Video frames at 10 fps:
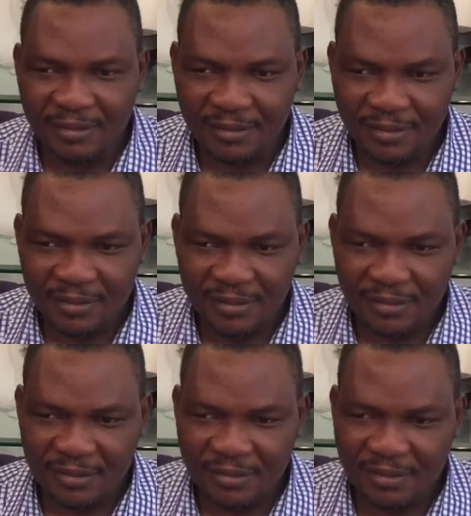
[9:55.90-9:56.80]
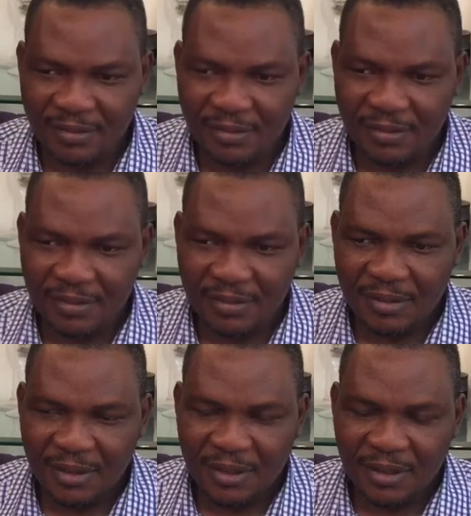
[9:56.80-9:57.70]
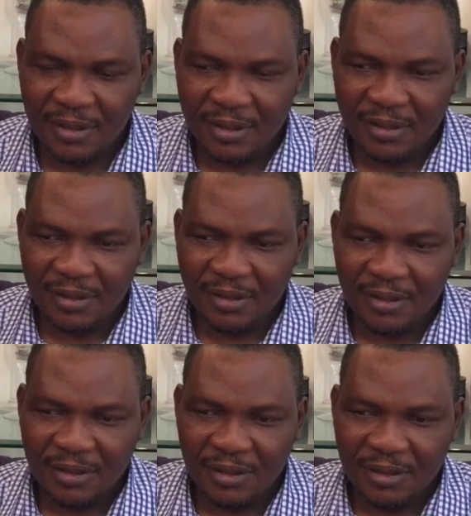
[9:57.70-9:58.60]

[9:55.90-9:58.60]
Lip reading: No one is speaking in this clip.